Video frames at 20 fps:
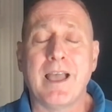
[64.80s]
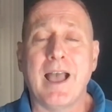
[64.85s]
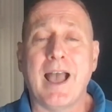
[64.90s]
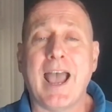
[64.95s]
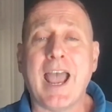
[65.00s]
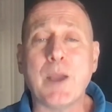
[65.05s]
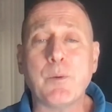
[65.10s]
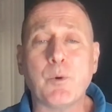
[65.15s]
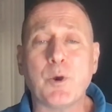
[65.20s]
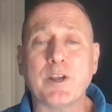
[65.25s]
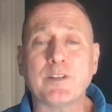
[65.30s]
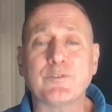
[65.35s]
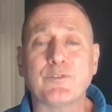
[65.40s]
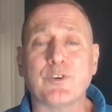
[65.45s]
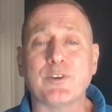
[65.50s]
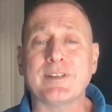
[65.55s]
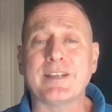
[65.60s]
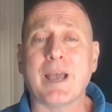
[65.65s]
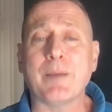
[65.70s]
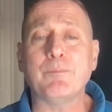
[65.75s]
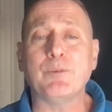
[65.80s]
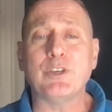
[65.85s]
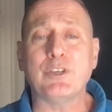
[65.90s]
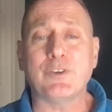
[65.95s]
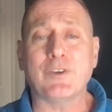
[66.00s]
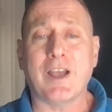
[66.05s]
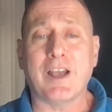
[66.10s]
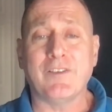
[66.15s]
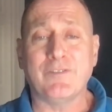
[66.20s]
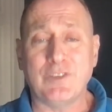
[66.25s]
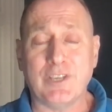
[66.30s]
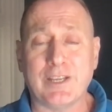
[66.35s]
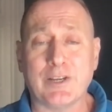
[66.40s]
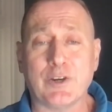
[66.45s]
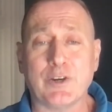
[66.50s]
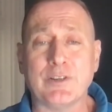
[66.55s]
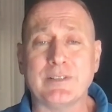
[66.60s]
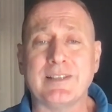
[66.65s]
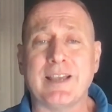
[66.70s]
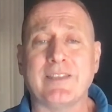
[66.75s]
I worked for a number of
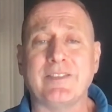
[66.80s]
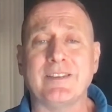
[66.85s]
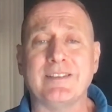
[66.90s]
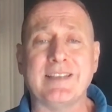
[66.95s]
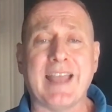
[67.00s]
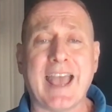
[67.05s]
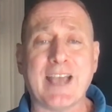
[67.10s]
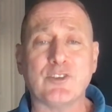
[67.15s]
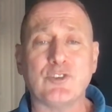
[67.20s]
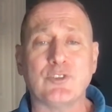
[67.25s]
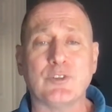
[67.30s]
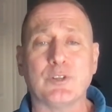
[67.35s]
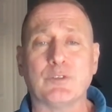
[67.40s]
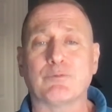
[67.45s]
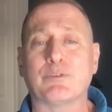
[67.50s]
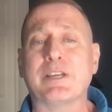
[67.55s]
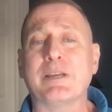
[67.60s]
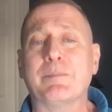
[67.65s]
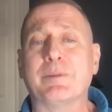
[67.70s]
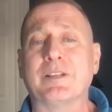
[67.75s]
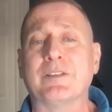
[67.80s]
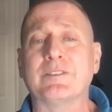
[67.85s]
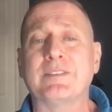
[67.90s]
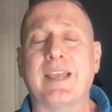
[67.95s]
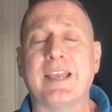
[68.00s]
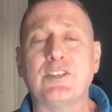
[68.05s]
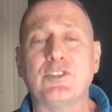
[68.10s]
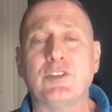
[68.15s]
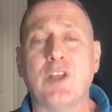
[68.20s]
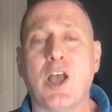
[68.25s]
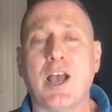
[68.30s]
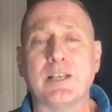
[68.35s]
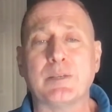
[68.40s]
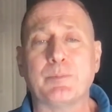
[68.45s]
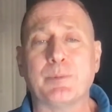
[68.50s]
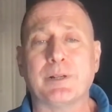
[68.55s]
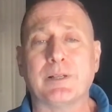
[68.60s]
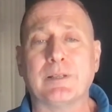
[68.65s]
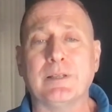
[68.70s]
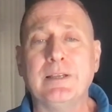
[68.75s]
years at the National Rehabilitation
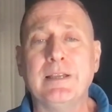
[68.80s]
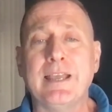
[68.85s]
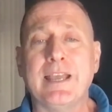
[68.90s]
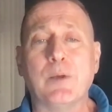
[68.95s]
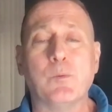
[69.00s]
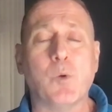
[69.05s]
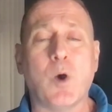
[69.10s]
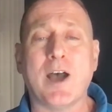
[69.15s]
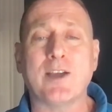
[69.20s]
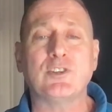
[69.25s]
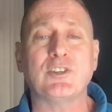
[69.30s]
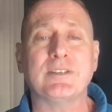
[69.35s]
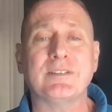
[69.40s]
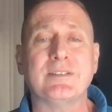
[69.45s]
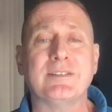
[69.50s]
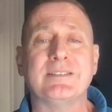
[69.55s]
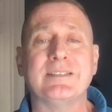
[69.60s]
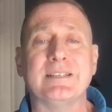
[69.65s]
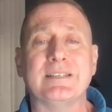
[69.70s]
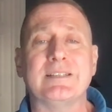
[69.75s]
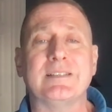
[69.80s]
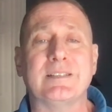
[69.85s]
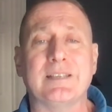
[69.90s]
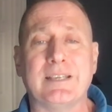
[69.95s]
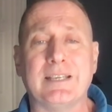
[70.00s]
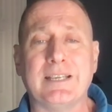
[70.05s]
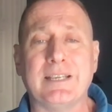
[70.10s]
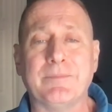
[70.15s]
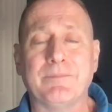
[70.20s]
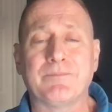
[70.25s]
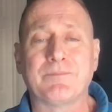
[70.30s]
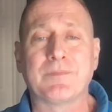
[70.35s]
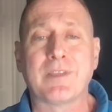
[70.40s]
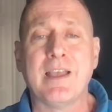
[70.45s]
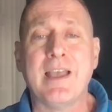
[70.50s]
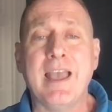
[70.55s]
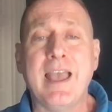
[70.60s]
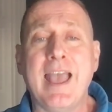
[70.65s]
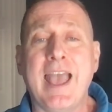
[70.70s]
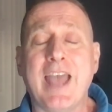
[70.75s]
Hospital in Washington, D.C.,
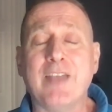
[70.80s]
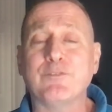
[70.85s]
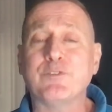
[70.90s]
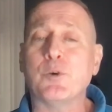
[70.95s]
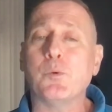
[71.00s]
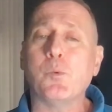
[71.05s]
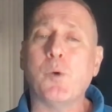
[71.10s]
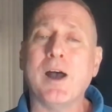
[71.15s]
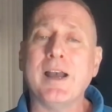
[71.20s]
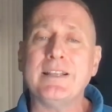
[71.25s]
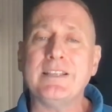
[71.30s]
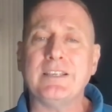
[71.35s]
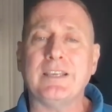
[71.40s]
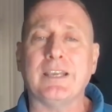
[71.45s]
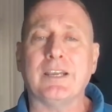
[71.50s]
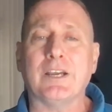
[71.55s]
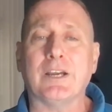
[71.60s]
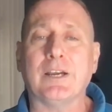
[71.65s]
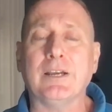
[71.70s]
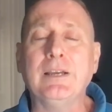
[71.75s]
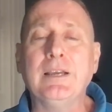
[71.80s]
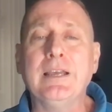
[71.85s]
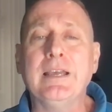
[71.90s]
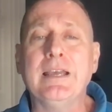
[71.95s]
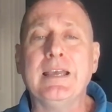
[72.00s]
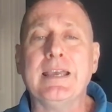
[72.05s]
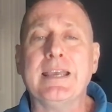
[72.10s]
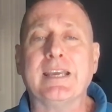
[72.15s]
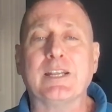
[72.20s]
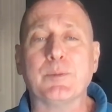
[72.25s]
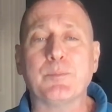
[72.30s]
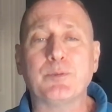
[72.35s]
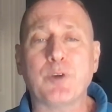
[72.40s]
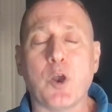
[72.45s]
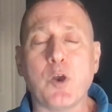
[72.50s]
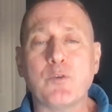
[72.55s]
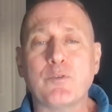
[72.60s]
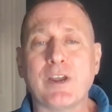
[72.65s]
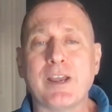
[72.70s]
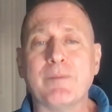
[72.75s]
and for 1 year in a
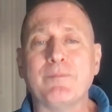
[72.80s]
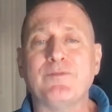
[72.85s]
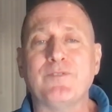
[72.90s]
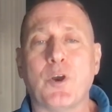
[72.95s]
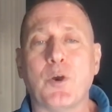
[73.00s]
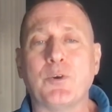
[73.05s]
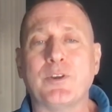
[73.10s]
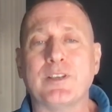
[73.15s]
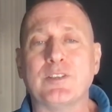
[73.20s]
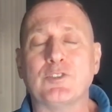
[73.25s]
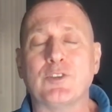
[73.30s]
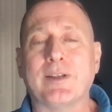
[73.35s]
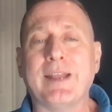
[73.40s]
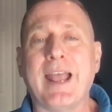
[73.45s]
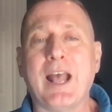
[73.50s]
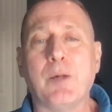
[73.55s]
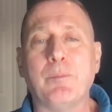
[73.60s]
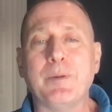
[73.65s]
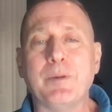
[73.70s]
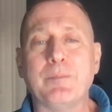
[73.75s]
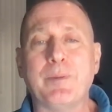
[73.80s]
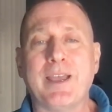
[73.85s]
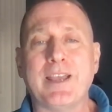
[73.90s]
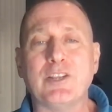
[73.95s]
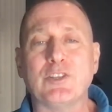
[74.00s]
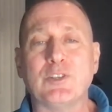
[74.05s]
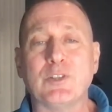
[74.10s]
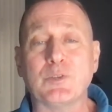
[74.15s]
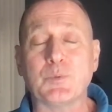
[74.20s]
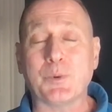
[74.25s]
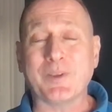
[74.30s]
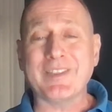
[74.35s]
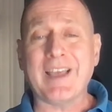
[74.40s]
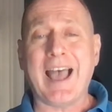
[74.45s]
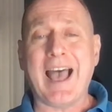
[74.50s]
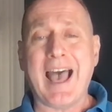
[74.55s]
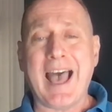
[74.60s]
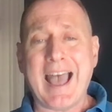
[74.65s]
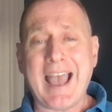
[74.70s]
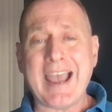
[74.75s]
program focused on helping patients with
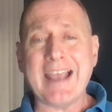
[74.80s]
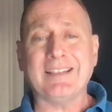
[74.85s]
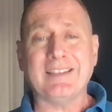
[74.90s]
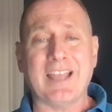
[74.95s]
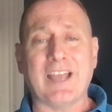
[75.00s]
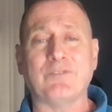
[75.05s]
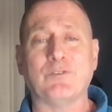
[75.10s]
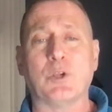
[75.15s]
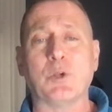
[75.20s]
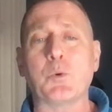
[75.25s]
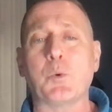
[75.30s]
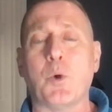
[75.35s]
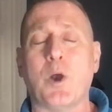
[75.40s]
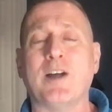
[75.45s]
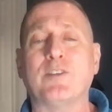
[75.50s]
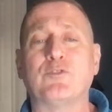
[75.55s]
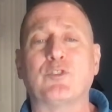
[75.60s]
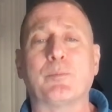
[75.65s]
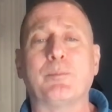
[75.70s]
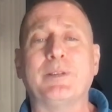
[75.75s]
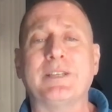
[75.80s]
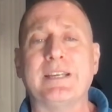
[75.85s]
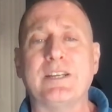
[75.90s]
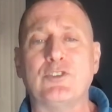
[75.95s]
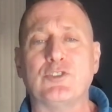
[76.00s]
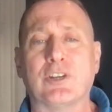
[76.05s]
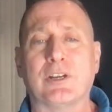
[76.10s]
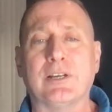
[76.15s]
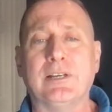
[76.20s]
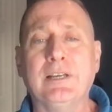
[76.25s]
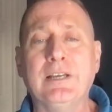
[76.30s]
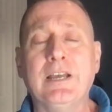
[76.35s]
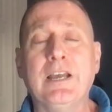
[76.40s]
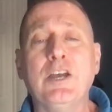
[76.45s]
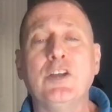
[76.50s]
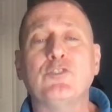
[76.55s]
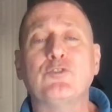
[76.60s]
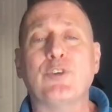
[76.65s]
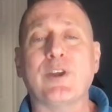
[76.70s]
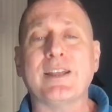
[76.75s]
high-level quadriplegia
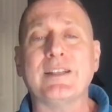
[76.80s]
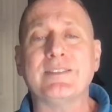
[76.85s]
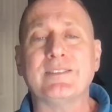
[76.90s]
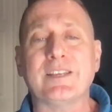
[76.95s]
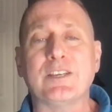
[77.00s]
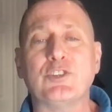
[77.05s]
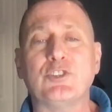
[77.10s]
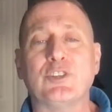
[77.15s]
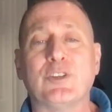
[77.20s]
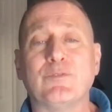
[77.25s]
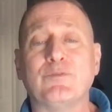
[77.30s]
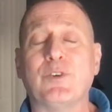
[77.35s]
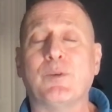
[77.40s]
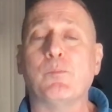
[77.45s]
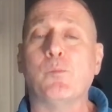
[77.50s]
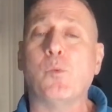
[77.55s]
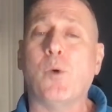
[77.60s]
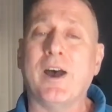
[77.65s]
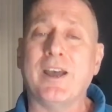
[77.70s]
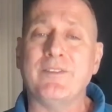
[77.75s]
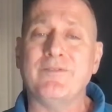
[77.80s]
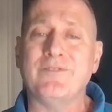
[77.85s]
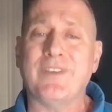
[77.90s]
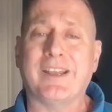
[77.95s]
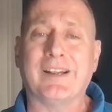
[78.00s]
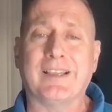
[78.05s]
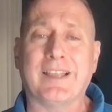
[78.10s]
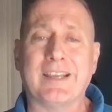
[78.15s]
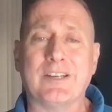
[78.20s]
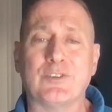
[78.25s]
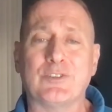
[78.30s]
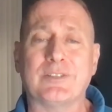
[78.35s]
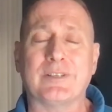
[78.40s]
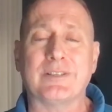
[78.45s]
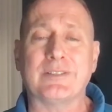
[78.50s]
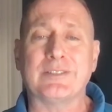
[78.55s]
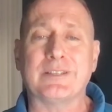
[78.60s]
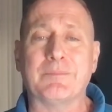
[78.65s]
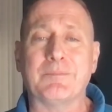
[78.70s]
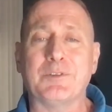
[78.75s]
transition from one ventilator
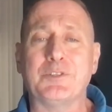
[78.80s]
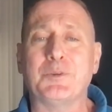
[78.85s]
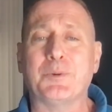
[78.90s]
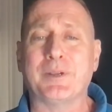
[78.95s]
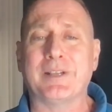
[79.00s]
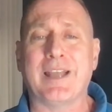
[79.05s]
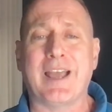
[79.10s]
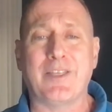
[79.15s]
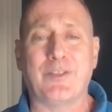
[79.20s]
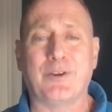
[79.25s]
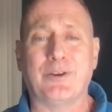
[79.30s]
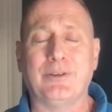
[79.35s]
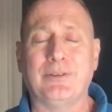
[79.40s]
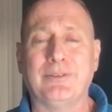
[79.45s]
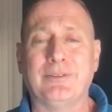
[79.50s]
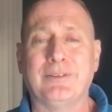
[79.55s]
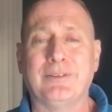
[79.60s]
system to another.